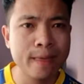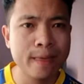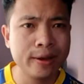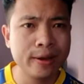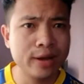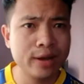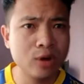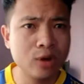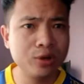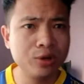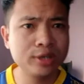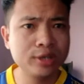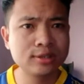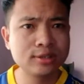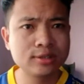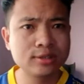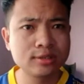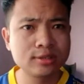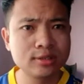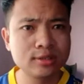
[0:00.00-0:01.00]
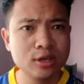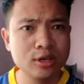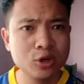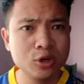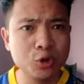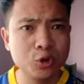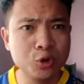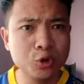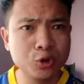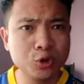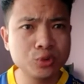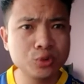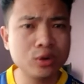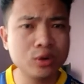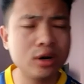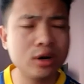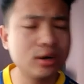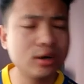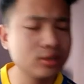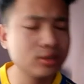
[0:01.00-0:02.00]
Now let's go to
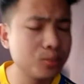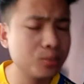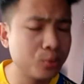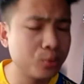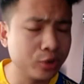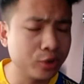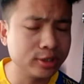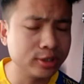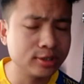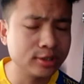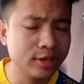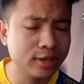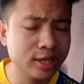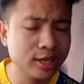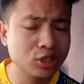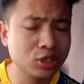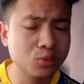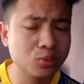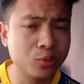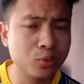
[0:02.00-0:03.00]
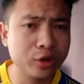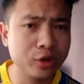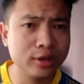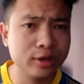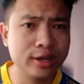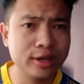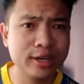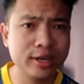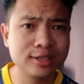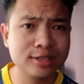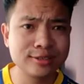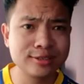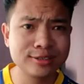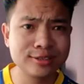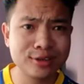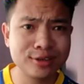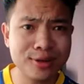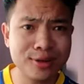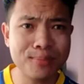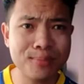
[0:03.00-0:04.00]
other point, next point, that is
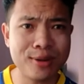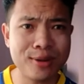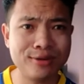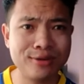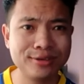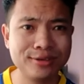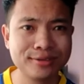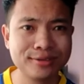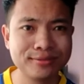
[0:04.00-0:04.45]
compound.